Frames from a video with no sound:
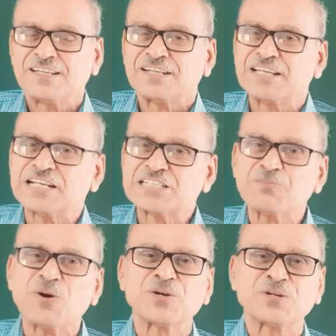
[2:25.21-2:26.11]
Niels
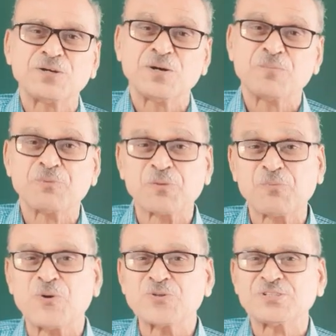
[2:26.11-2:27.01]
Bohr
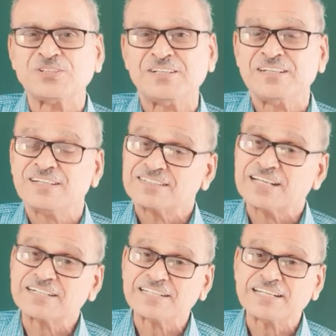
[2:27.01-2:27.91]
proposed
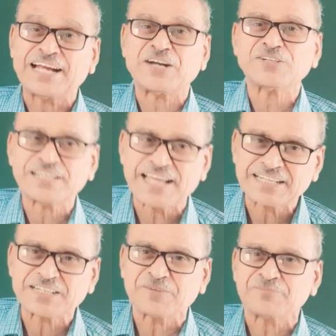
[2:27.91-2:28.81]
that in hydrogen
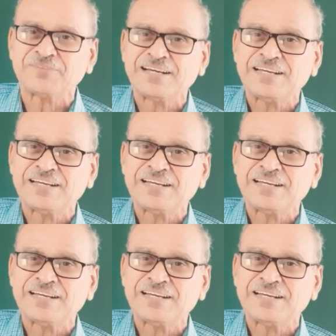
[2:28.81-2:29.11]
atom,